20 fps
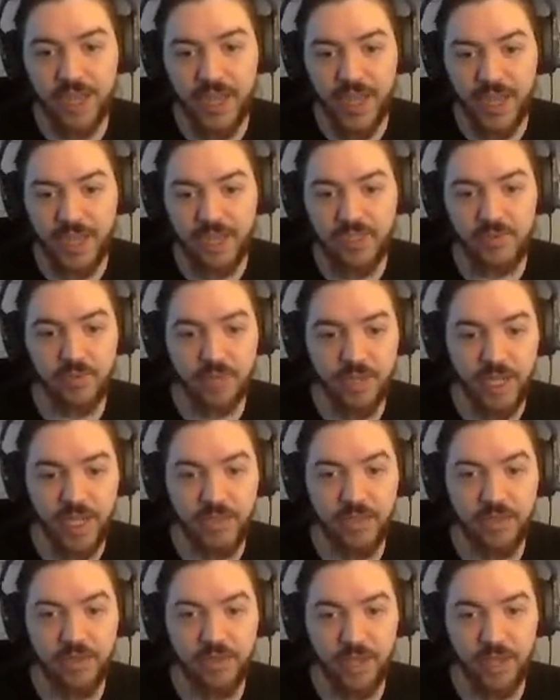actual
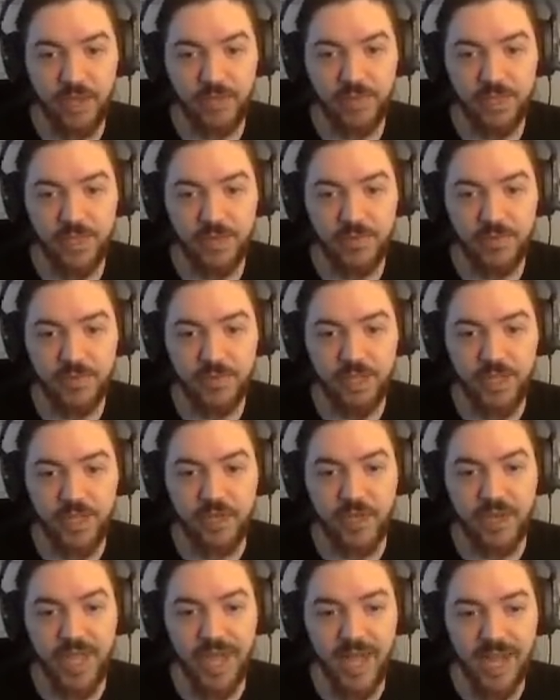Halo game types playing
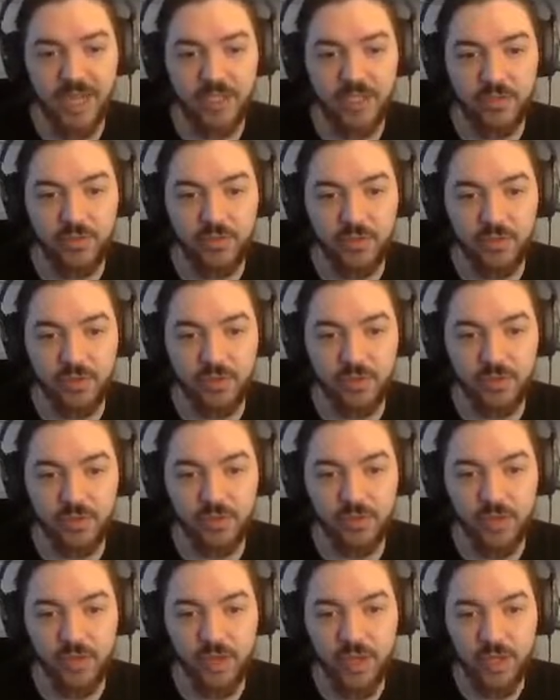on actual
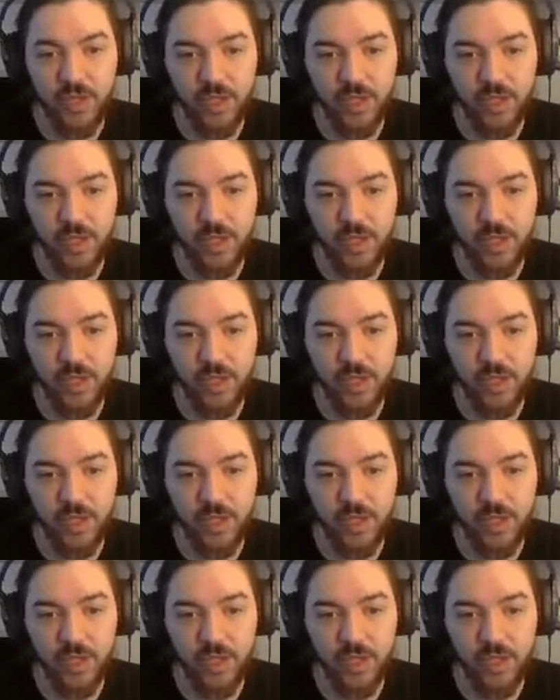cool,